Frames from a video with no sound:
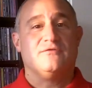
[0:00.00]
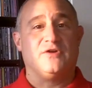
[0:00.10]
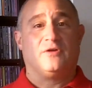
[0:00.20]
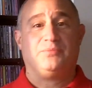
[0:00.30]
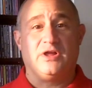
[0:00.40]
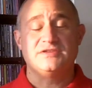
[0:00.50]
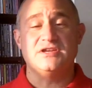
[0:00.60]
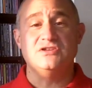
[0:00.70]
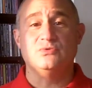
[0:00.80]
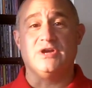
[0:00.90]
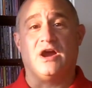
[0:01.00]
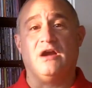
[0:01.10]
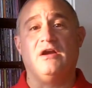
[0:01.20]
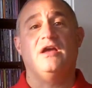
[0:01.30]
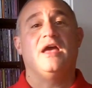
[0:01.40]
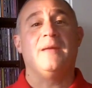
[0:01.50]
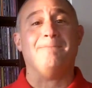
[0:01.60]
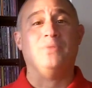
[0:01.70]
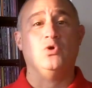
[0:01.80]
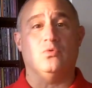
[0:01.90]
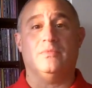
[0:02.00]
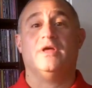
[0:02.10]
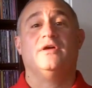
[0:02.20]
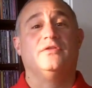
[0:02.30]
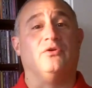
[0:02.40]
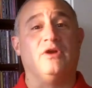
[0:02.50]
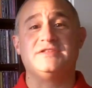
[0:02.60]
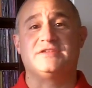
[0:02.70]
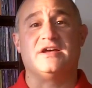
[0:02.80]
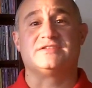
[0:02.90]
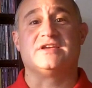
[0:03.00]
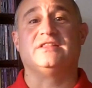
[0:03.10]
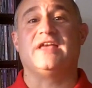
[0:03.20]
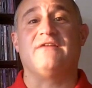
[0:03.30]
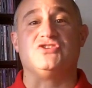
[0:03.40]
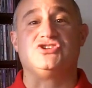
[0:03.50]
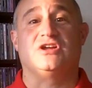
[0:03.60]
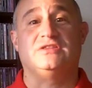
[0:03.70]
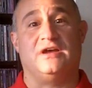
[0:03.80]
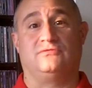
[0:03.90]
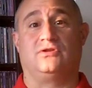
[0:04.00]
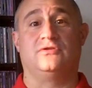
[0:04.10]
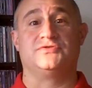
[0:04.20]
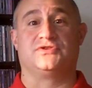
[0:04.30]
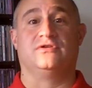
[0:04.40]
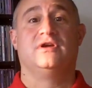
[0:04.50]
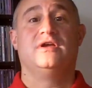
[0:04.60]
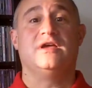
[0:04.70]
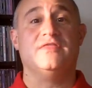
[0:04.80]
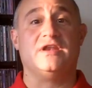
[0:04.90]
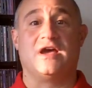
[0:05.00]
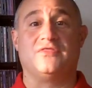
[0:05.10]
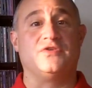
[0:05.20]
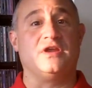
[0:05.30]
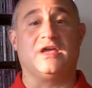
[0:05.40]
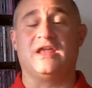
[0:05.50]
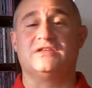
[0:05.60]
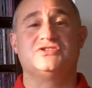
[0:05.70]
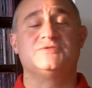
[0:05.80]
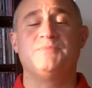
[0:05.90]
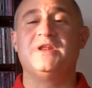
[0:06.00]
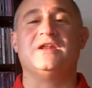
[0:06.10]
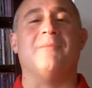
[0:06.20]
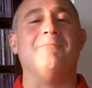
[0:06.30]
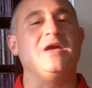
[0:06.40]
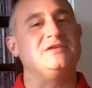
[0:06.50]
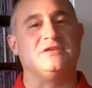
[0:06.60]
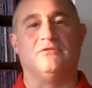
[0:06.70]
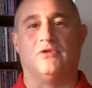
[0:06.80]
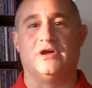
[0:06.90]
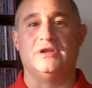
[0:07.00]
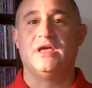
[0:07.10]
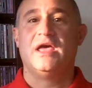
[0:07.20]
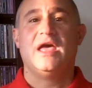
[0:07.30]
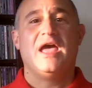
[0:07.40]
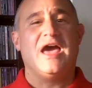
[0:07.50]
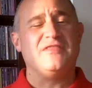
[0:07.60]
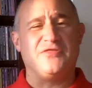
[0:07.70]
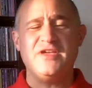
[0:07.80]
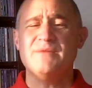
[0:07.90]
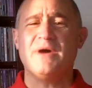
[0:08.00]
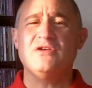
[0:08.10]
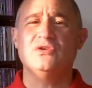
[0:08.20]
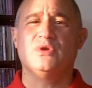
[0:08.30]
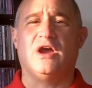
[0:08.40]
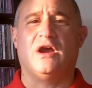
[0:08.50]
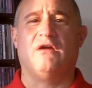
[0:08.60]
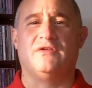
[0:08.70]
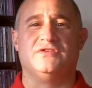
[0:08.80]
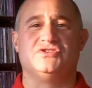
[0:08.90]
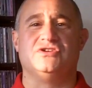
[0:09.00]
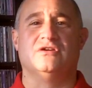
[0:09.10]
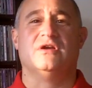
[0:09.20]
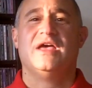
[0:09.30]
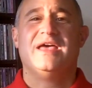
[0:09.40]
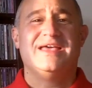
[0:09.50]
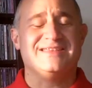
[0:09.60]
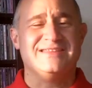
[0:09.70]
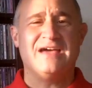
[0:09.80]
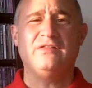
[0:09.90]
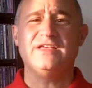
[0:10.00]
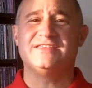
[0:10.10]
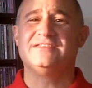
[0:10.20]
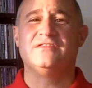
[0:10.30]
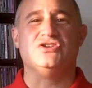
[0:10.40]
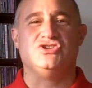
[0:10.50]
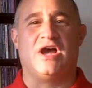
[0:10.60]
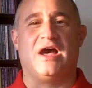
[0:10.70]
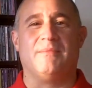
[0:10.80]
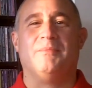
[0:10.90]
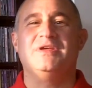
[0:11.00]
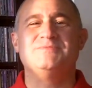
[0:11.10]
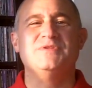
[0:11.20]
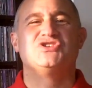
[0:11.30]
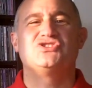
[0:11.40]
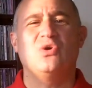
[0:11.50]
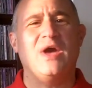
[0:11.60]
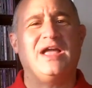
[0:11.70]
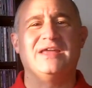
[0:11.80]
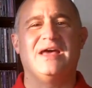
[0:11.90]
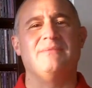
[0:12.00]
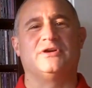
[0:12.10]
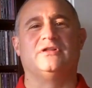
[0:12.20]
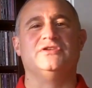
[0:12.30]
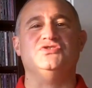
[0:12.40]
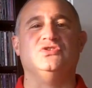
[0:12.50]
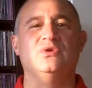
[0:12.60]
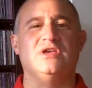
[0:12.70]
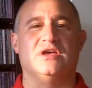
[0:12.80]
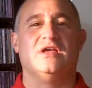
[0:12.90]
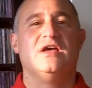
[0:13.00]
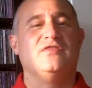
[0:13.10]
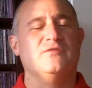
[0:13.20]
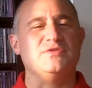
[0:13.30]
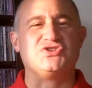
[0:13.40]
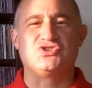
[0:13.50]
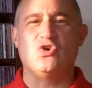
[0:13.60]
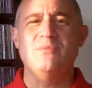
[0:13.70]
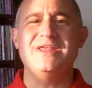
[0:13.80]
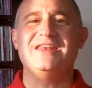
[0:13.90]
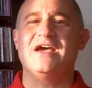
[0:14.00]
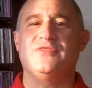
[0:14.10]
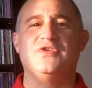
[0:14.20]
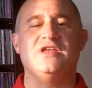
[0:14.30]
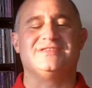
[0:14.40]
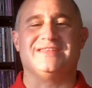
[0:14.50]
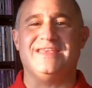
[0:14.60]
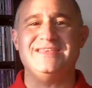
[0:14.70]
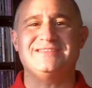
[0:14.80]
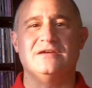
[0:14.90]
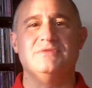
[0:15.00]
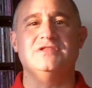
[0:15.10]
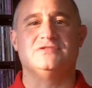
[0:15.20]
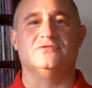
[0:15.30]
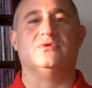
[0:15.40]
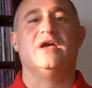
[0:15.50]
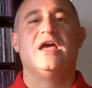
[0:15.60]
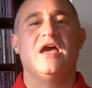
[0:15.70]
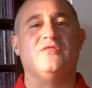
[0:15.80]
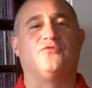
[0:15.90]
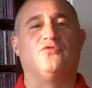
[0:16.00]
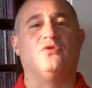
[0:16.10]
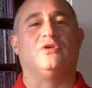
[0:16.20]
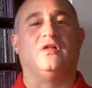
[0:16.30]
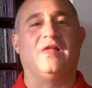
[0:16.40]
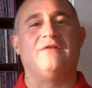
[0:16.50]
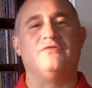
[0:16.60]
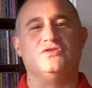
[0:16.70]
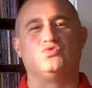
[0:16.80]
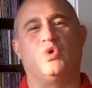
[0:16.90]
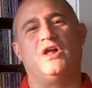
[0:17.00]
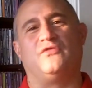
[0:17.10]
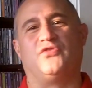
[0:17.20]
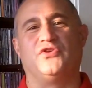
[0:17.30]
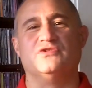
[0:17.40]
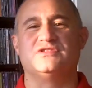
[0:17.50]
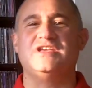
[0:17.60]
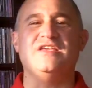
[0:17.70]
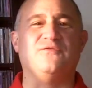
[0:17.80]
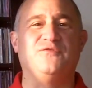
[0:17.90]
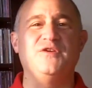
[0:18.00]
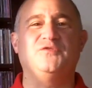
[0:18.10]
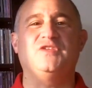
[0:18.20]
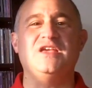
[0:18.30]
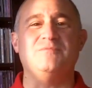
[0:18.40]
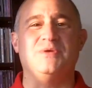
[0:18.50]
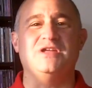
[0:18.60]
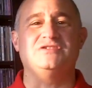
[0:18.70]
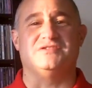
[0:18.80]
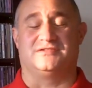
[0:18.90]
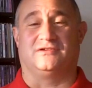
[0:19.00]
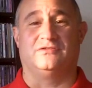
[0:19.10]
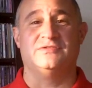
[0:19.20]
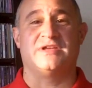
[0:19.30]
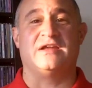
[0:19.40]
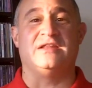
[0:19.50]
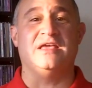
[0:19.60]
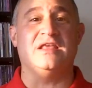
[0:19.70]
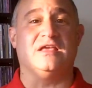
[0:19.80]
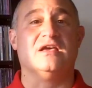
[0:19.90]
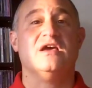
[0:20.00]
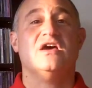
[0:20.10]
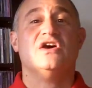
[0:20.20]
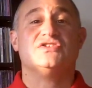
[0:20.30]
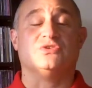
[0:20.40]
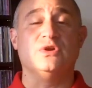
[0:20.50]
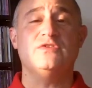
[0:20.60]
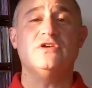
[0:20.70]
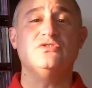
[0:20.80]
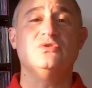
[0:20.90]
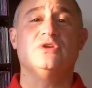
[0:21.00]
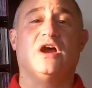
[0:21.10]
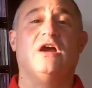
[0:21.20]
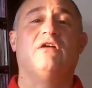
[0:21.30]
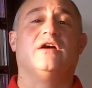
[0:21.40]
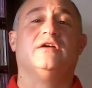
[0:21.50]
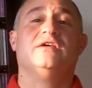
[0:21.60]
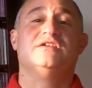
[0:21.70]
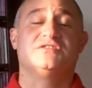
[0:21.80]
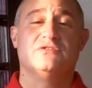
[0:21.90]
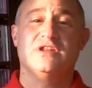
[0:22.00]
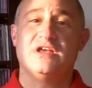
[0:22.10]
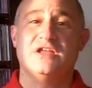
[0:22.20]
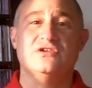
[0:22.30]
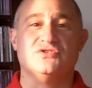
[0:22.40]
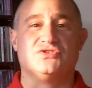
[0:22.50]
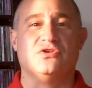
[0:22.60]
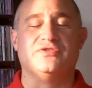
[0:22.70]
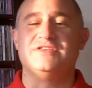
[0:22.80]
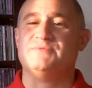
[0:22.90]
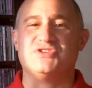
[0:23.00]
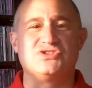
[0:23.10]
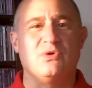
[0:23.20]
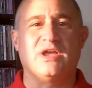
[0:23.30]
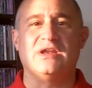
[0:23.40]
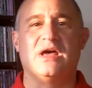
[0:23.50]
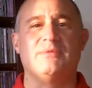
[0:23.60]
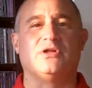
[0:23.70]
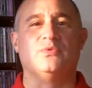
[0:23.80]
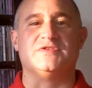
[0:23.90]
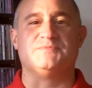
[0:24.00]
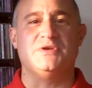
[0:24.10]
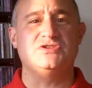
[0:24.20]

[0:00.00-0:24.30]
Farrell plugs in Uehara, and boom, the Red Sox suddenly have a shutdown closer in the ninth inning. And it's just been an amazing run. And the thing about Uehara this year is not only has he done the job, but he's been so economical in doing it. There have been so many ninth innings that he's come into and thrown 11, 12, 13, 15 pitches to close out an inning. So even though Uehara is 39 years old, he's been so economical with his